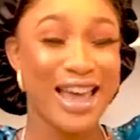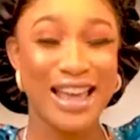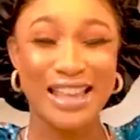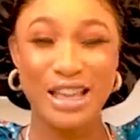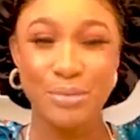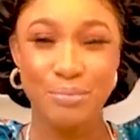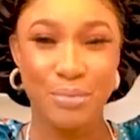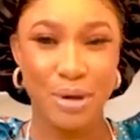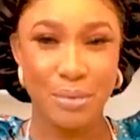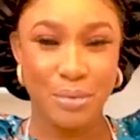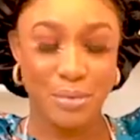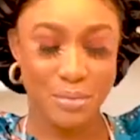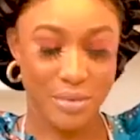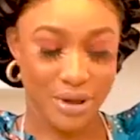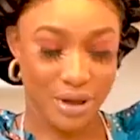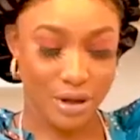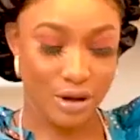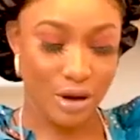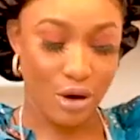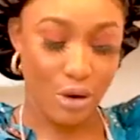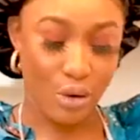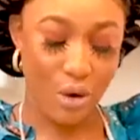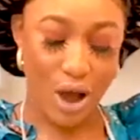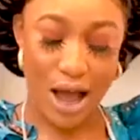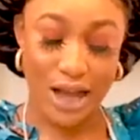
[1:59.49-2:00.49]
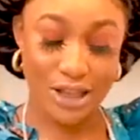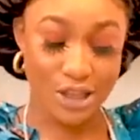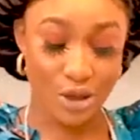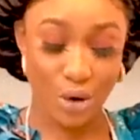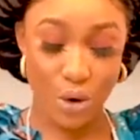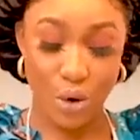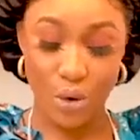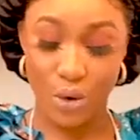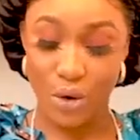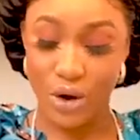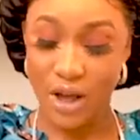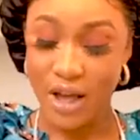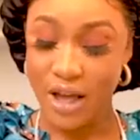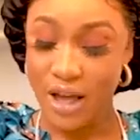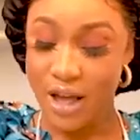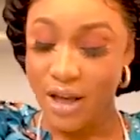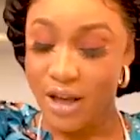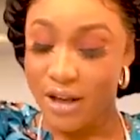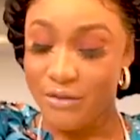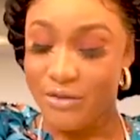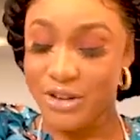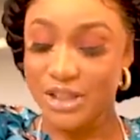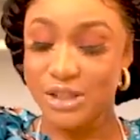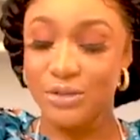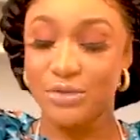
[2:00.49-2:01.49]
any baby meal at all.
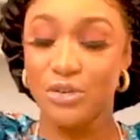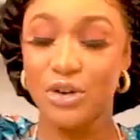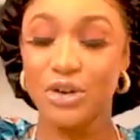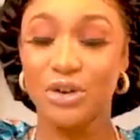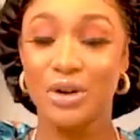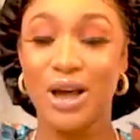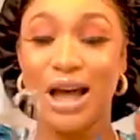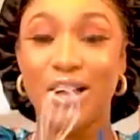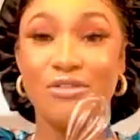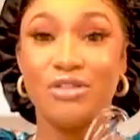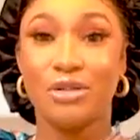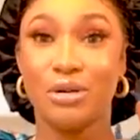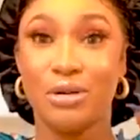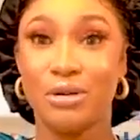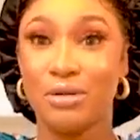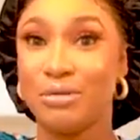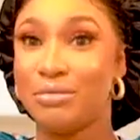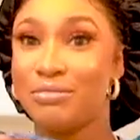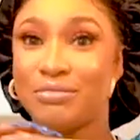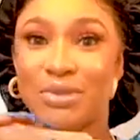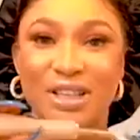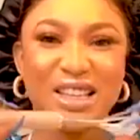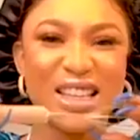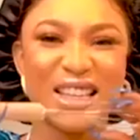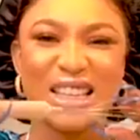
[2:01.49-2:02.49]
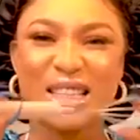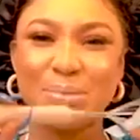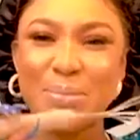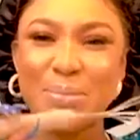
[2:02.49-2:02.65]
First of all, you have your, I think,